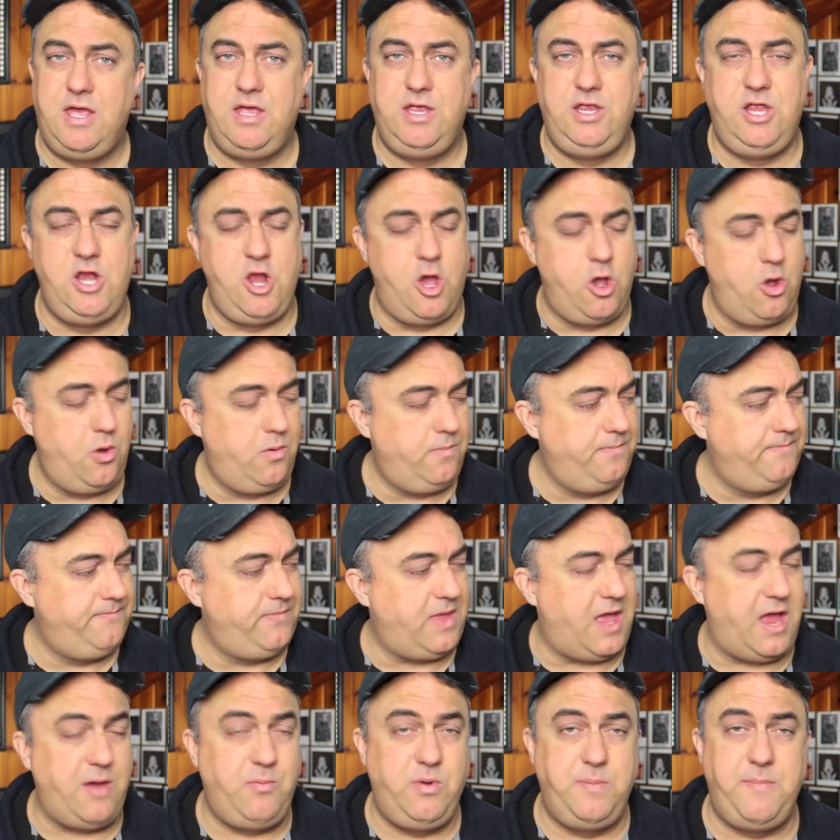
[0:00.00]
You know,
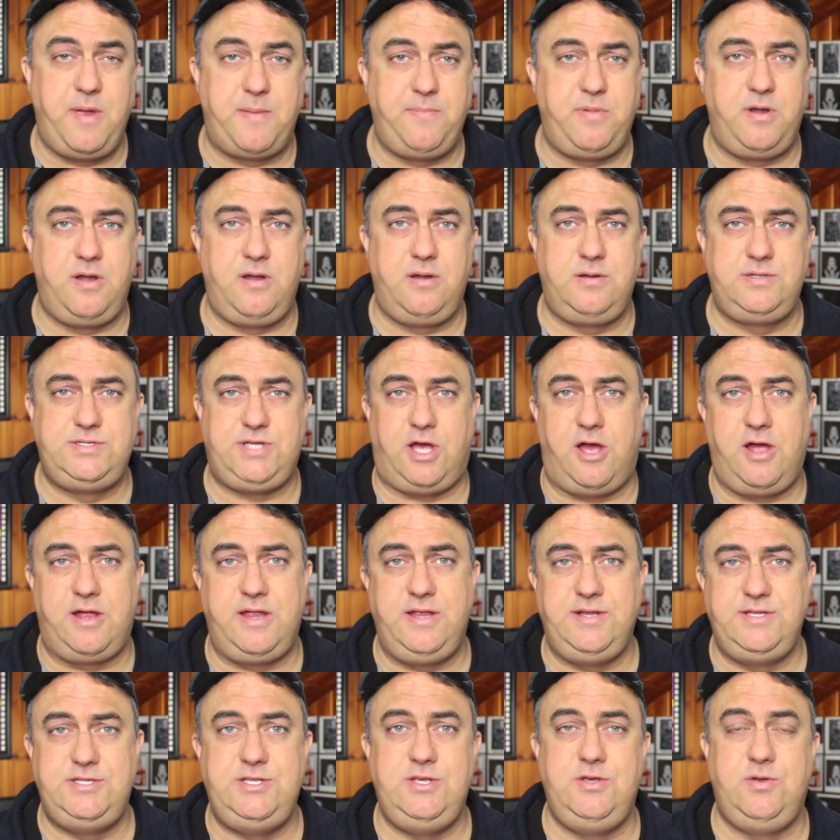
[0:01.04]
I remember
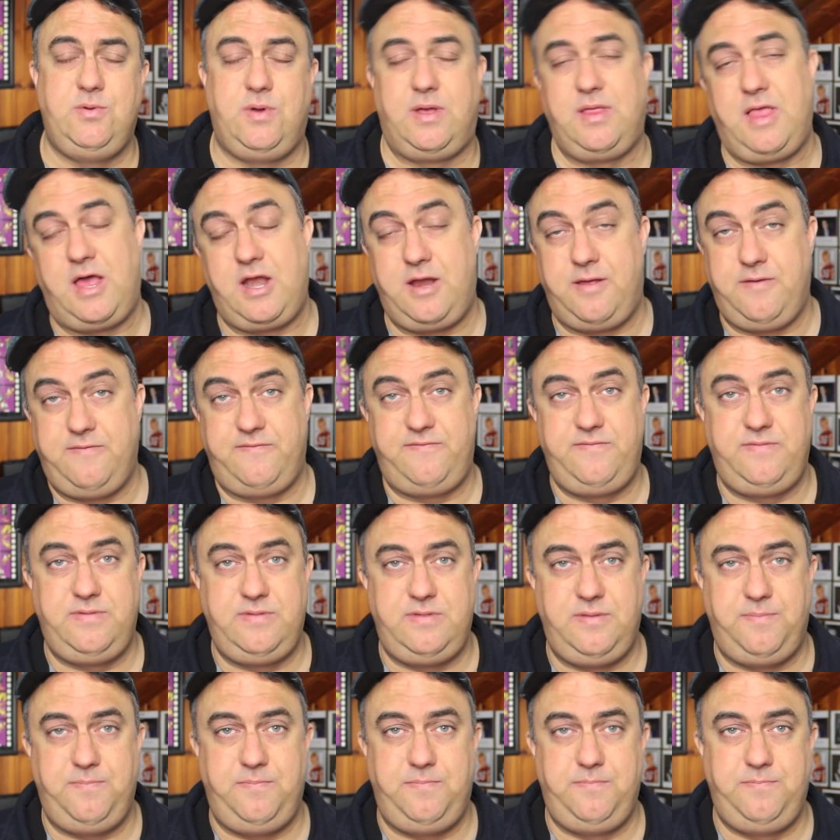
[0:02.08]
talking to a lot of
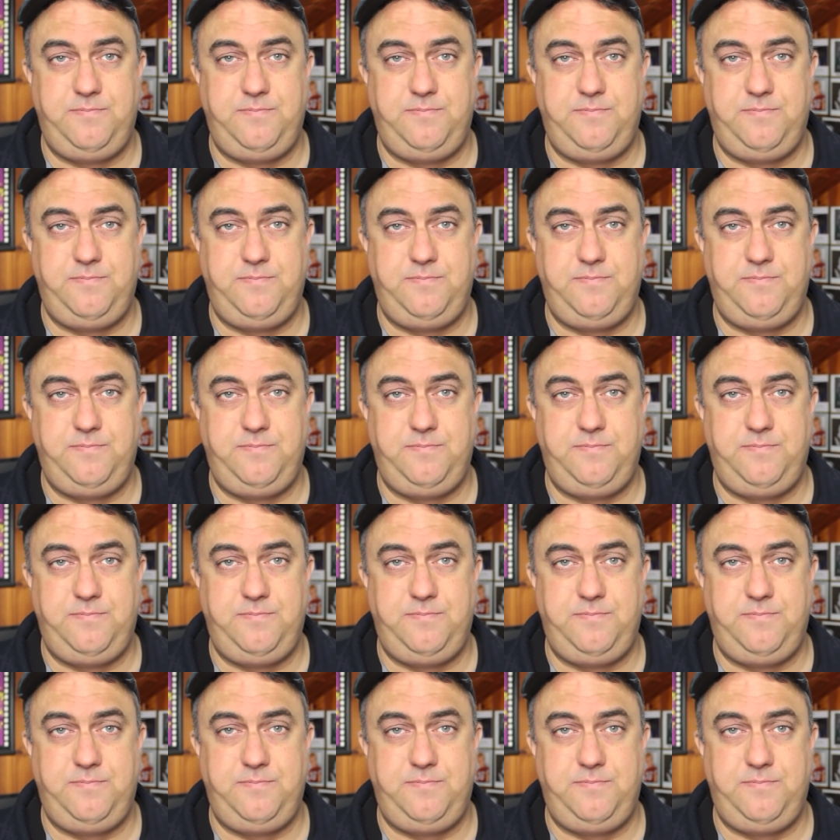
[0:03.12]
the